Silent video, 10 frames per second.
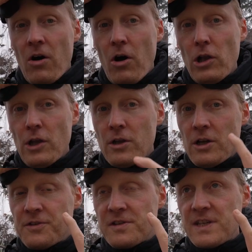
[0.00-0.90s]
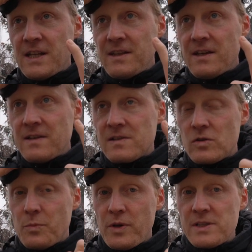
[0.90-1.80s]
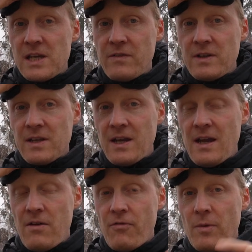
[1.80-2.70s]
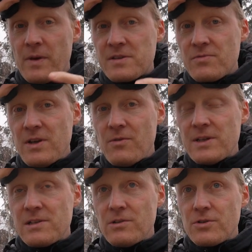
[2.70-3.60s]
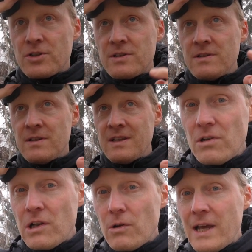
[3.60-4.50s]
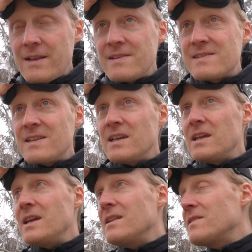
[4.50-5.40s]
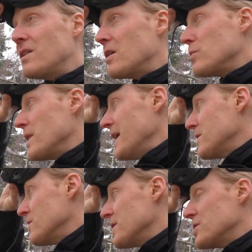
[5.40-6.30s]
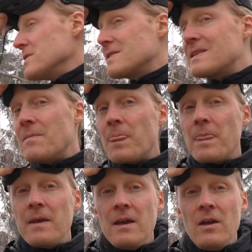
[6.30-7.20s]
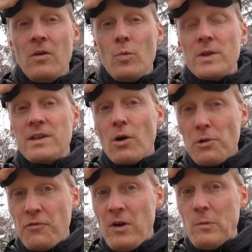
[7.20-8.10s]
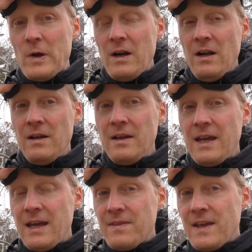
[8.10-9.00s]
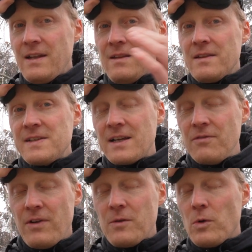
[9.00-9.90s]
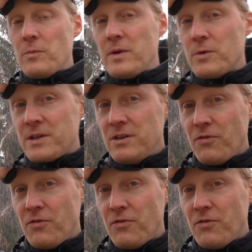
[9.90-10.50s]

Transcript: All on auto settings, two point seven K, four by three resolution, low latency in terrible light conditions with the old firmware, and then the second flight will be with the new